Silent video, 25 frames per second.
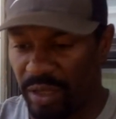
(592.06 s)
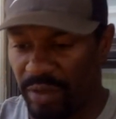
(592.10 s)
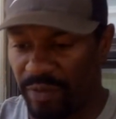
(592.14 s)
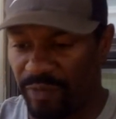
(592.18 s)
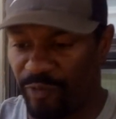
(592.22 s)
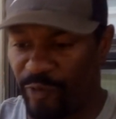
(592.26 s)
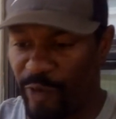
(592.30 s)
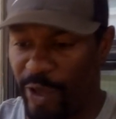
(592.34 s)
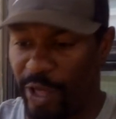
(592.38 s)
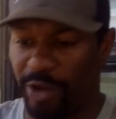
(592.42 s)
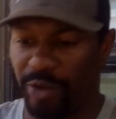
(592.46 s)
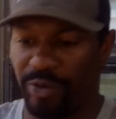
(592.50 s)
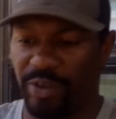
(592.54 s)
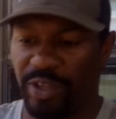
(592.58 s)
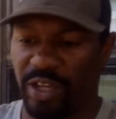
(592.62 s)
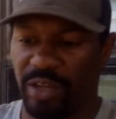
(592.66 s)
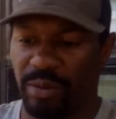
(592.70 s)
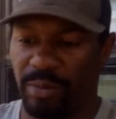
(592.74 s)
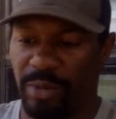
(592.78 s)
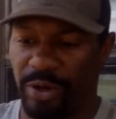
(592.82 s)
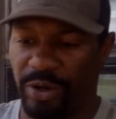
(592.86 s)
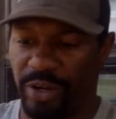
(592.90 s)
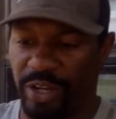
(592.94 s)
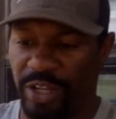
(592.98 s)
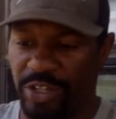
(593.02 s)
Follow them
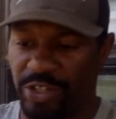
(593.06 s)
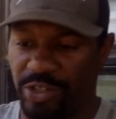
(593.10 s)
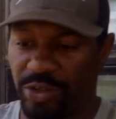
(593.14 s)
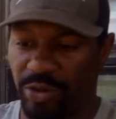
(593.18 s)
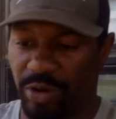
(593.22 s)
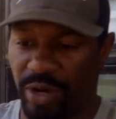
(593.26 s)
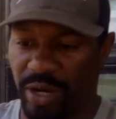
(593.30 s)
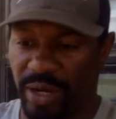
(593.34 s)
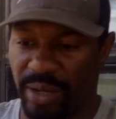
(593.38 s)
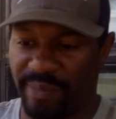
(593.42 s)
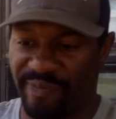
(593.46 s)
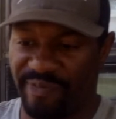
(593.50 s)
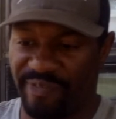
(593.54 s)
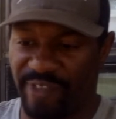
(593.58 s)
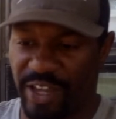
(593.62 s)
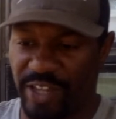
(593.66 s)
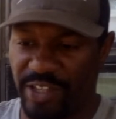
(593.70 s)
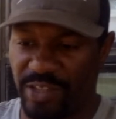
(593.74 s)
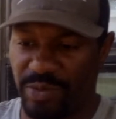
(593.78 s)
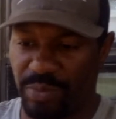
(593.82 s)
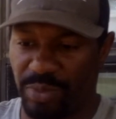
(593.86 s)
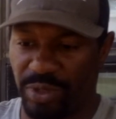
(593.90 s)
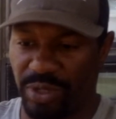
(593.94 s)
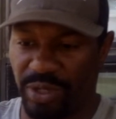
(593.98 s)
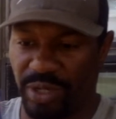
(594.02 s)
on Instagram,
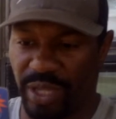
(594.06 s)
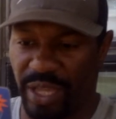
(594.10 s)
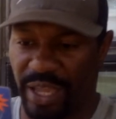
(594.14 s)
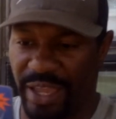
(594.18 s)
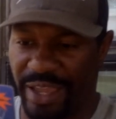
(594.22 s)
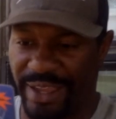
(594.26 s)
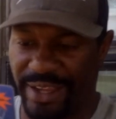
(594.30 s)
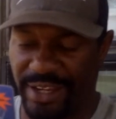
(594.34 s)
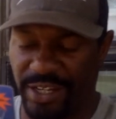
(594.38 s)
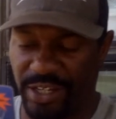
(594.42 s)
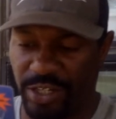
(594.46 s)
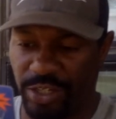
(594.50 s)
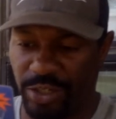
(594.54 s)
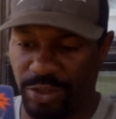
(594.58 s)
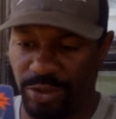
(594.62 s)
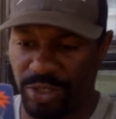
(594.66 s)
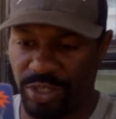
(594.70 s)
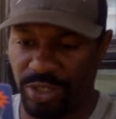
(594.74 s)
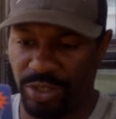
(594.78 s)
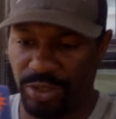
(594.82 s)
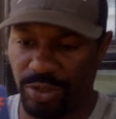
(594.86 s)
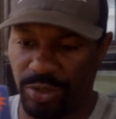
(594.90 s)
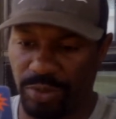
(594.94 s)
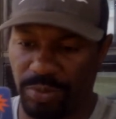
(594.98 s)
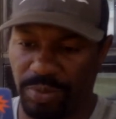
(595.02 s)
Facebook, and
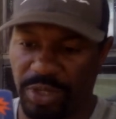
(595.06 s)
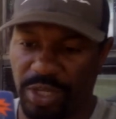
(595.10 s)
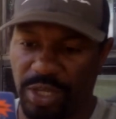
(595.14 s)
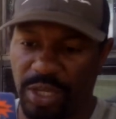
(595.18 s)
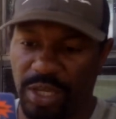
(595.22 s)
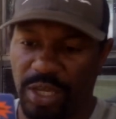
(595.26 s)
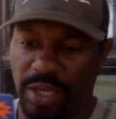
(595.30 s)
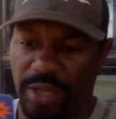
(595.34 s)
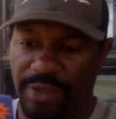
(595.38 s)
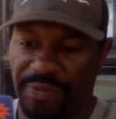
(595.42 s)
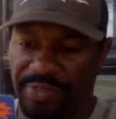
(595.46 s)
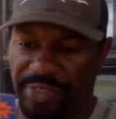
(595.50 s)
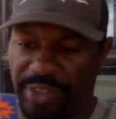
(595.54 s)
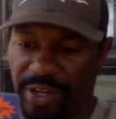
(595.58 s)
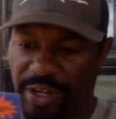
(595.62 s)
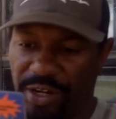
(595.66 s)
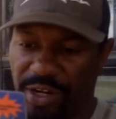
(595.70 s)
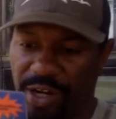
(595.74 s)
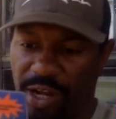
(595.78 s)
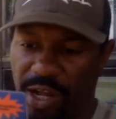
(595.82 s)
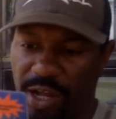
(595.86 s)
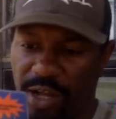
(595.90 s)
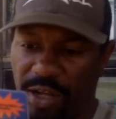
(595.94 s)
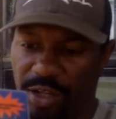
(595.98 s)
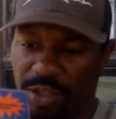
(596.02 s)
YouTube,
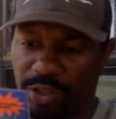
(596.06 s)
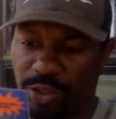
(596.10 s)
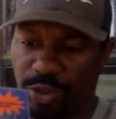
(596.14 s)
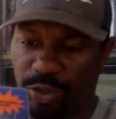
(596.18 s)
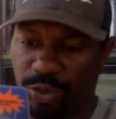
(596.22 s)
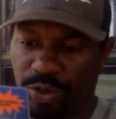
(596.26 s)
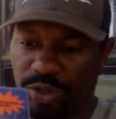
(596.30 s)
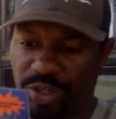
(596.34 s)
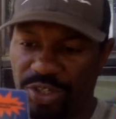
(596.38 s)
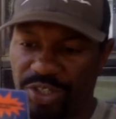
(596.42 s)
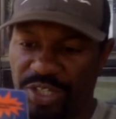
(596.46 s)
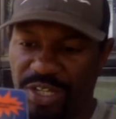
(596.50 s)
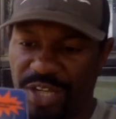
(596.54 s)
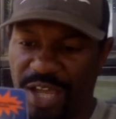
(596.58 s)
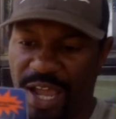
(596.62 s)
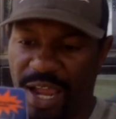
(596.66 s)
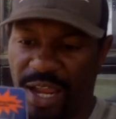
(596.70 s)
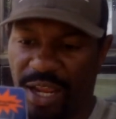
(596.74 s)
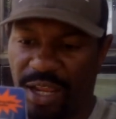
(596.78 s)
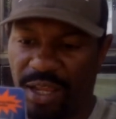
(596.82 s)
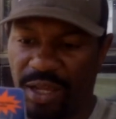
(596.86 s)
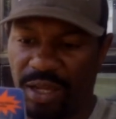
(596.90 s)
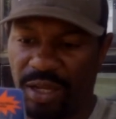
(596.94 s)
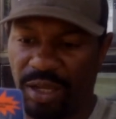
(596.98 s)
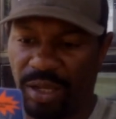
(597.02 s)

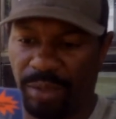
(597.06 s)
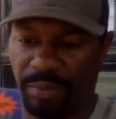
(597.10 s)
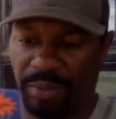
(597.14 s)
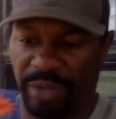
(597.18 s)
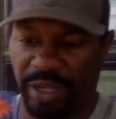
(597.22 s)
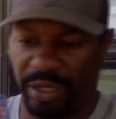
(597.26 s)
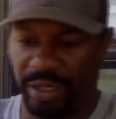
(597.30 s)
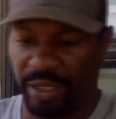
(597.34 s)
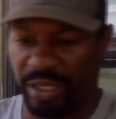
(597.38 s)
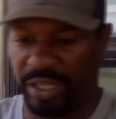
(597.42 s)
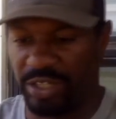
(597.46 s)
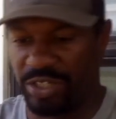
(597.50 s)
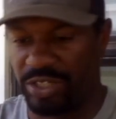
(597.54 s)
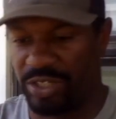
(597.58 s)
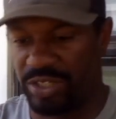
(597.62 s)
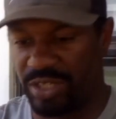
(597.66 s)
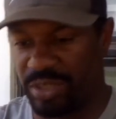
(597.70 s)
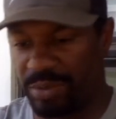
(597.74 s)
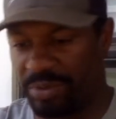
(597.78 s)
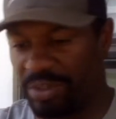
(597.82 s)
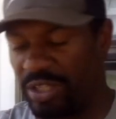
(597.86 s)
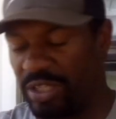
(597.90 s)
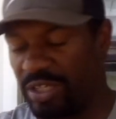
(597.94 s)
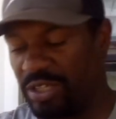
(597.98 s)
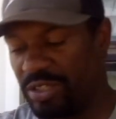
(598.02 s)
thunderhawklures.com, and get you
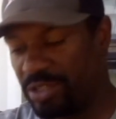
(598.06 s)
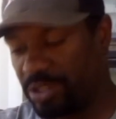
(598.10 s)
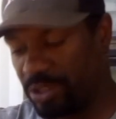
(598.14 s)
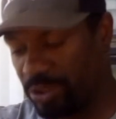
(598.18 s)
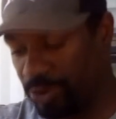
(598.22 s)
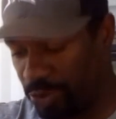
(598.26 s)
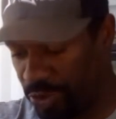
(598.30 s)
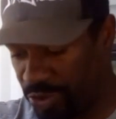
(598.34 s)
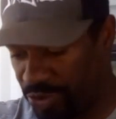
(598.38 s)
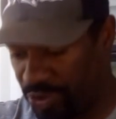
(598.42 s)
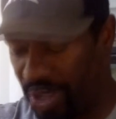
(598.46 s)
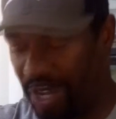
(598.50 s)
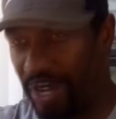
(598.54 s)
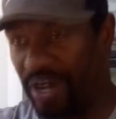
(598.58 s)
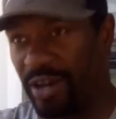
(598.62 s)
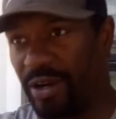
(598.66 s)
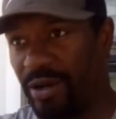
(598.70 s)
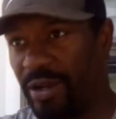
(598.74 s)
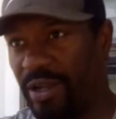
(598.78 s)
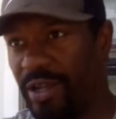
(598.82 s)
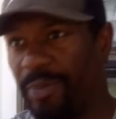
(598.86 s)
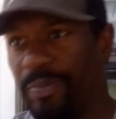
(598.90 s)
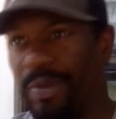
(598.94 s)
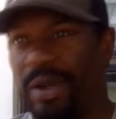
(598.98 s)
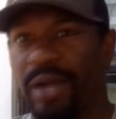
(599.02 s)
some of these lures right here.
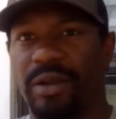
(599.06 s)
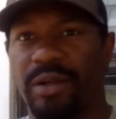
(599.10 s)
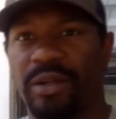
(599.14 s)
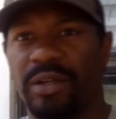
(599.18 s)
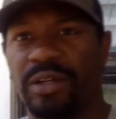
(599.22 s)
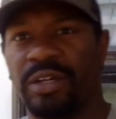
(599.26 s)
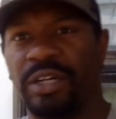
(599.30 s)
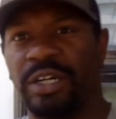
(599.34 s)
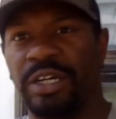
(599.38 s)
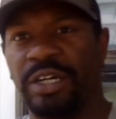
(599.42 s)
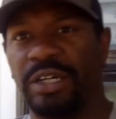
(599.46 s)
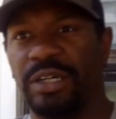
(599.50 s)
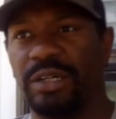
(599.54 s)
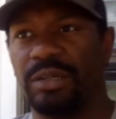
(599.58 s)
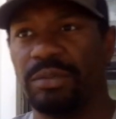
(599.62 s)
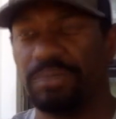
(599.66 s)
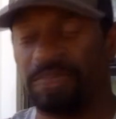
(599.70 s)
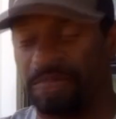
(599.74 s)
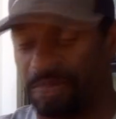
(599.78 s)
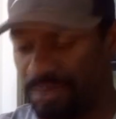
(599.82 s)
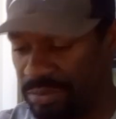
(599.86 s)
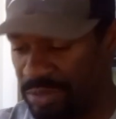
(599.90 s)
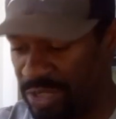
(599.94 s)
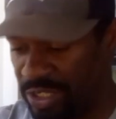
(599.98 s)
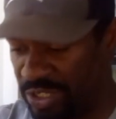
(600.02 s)
Help out
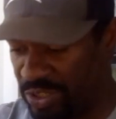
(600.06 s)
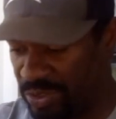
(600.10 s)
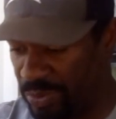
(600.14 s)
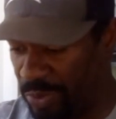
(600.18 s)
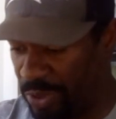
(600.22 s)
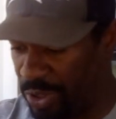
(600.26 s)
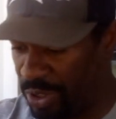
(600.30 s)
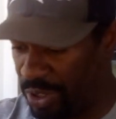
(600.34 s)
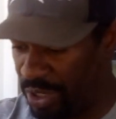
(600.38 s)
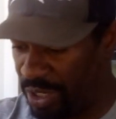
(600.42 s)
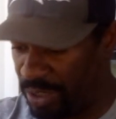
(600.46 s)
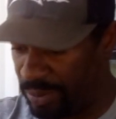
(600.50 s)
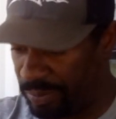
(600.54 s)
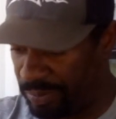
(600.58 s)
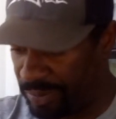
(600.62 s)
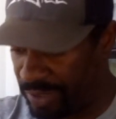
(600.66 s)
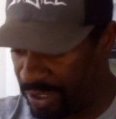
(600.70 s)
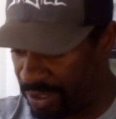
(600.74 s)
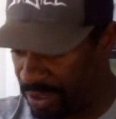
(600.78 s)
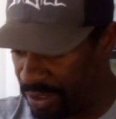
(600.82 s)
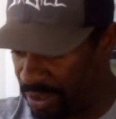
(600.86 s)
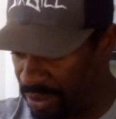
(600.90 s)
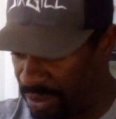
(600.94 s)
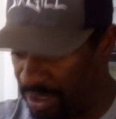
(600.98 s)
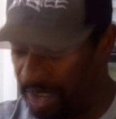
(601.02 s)
this small
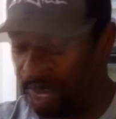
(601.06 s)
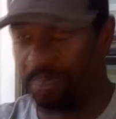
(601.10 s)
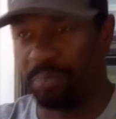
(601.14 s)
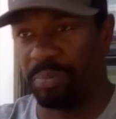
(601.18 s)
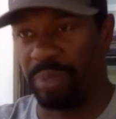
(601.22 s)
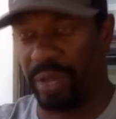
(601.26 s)
company get